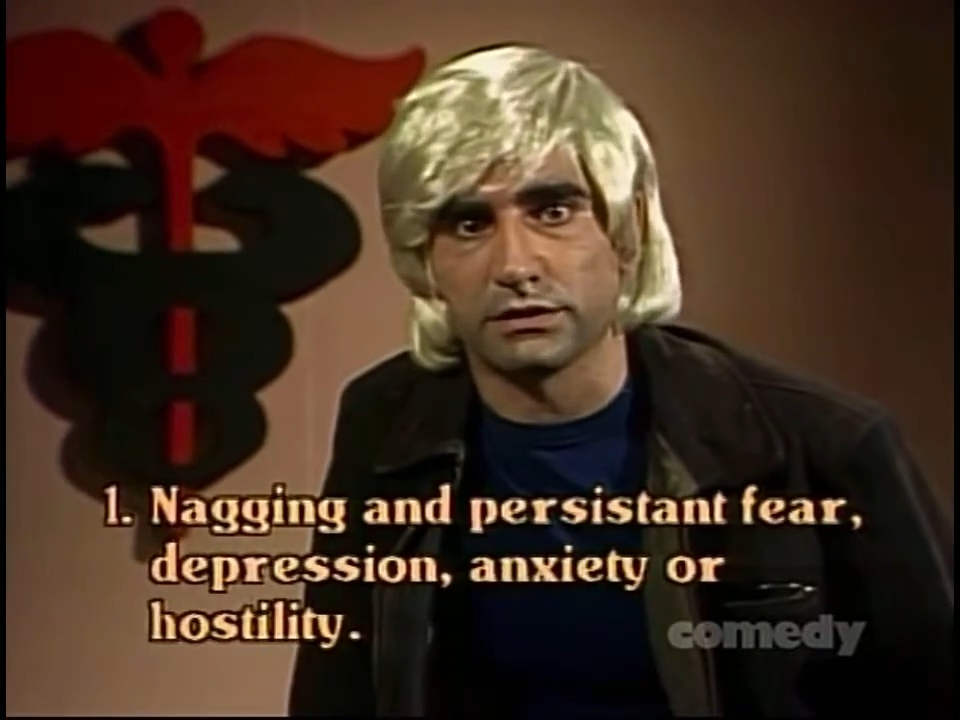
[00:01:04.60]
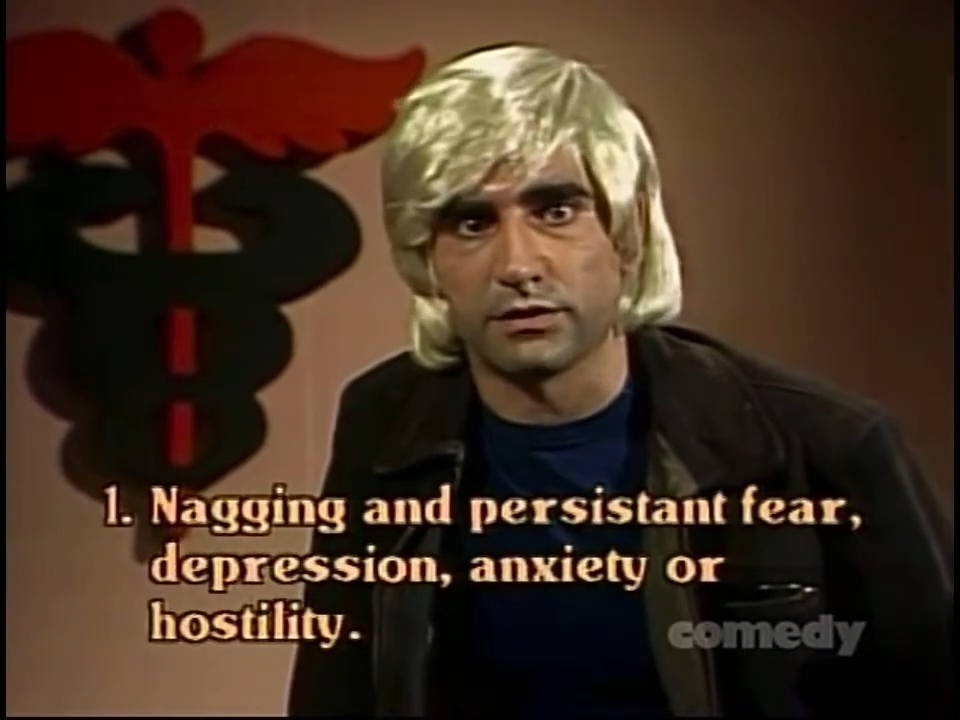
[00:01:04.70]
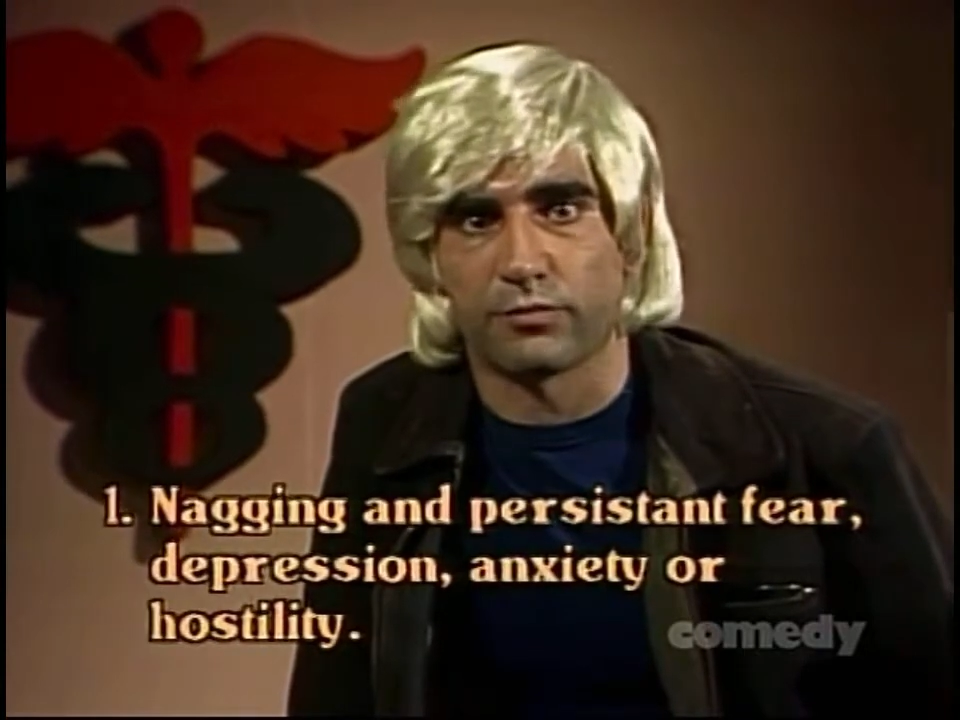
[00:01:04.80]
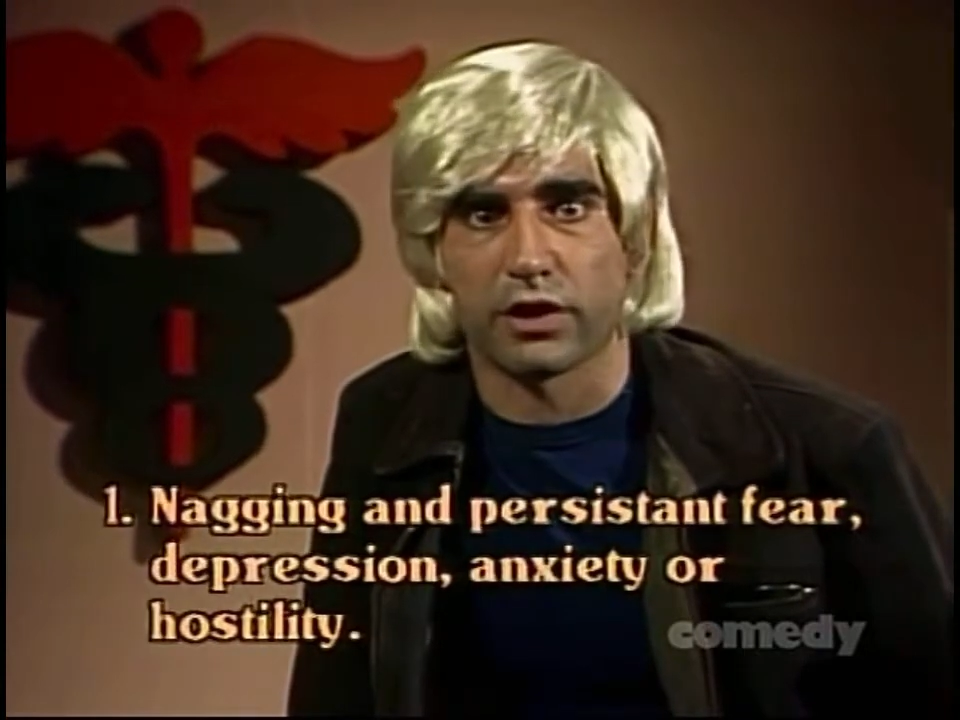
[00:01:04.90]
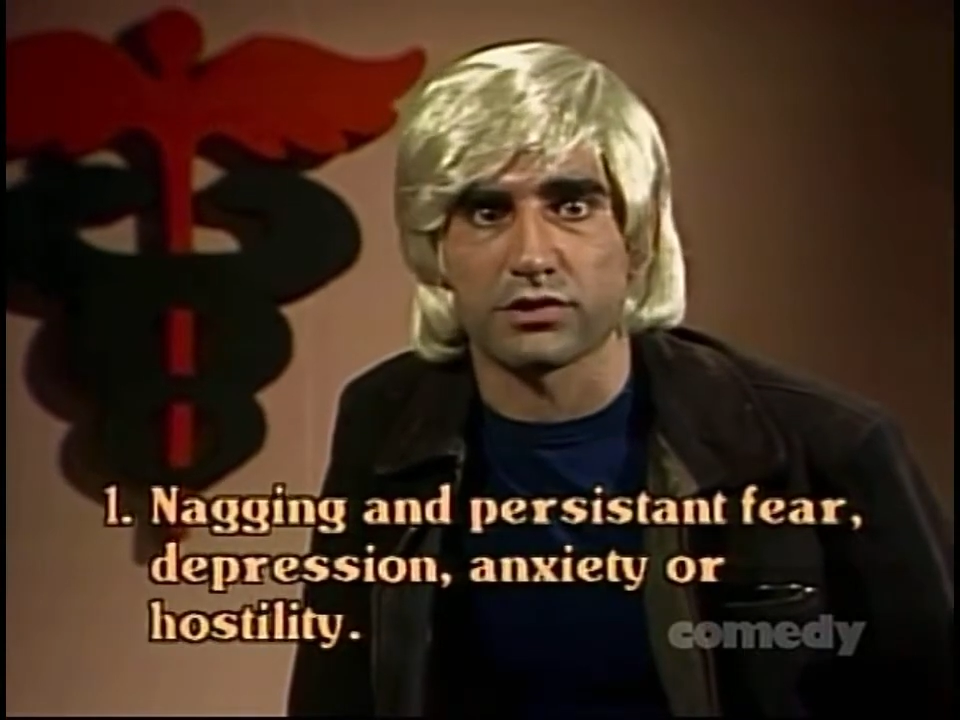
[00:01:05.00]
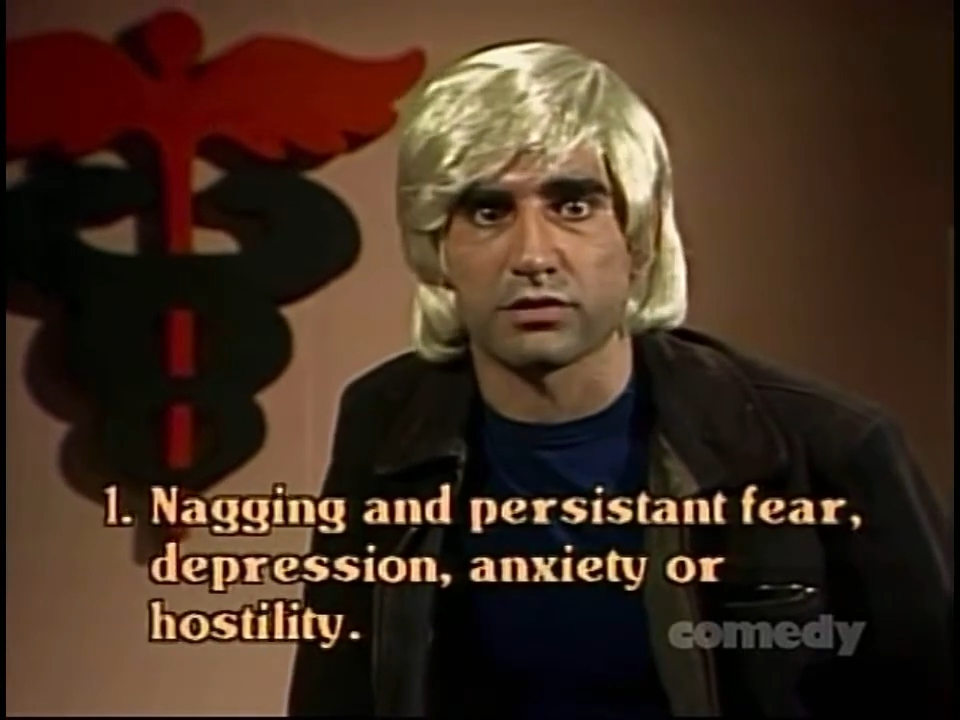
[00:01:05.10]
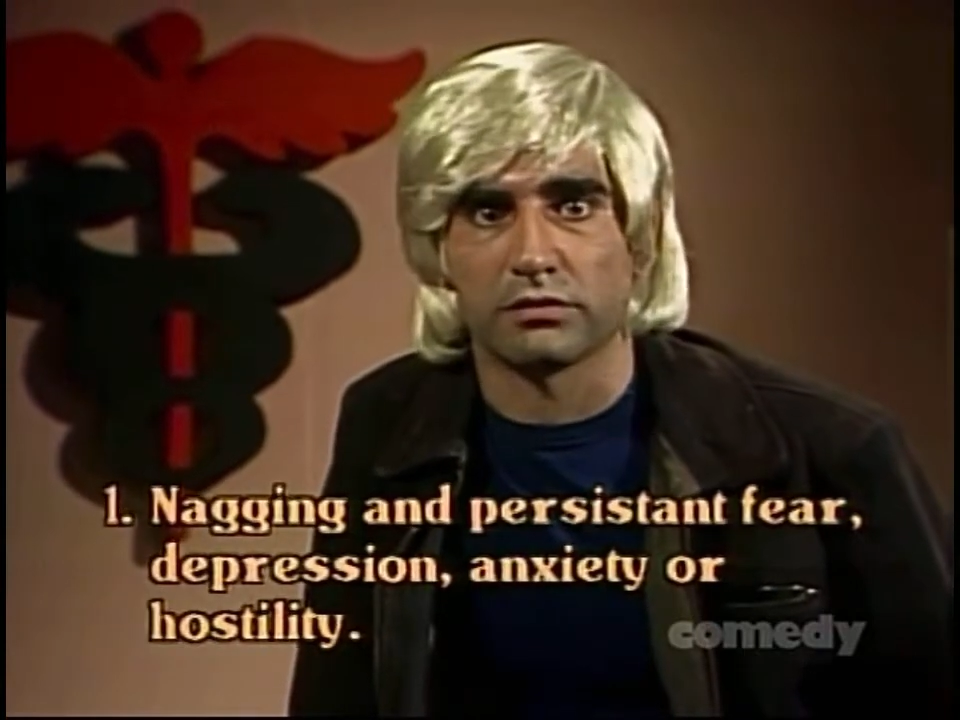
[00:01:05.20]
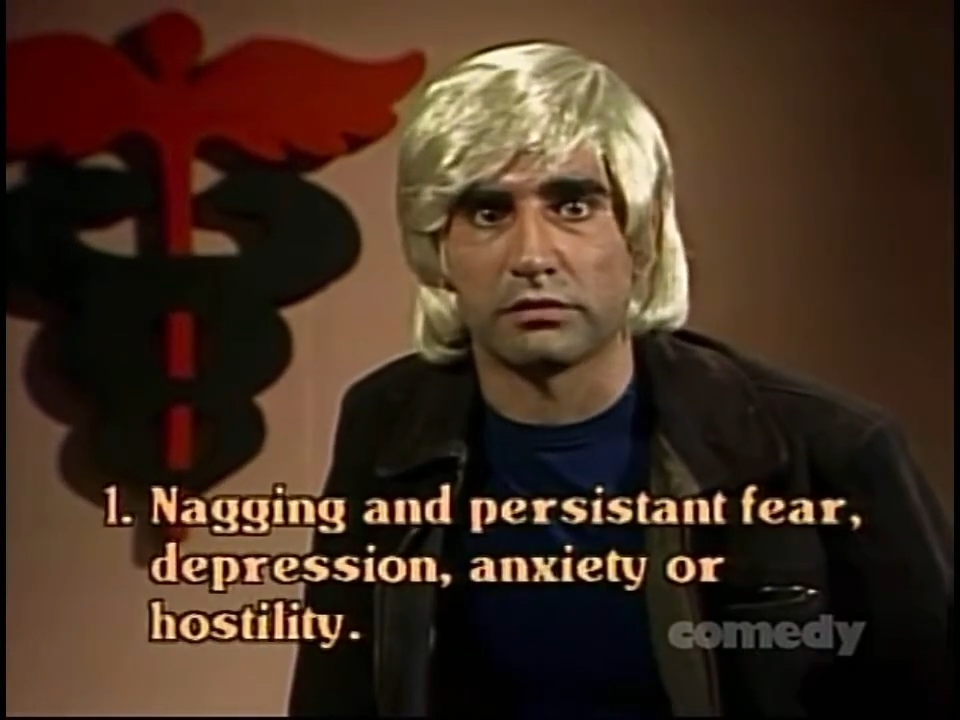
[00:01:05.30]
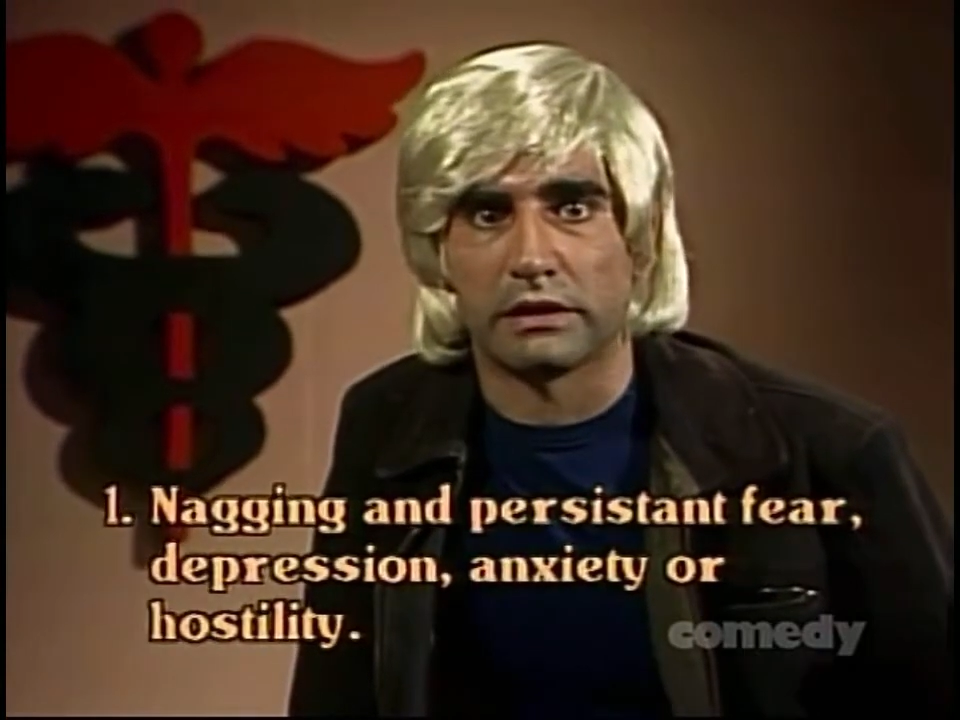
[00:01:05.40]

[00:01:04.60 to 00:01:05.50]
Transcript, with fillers: depression,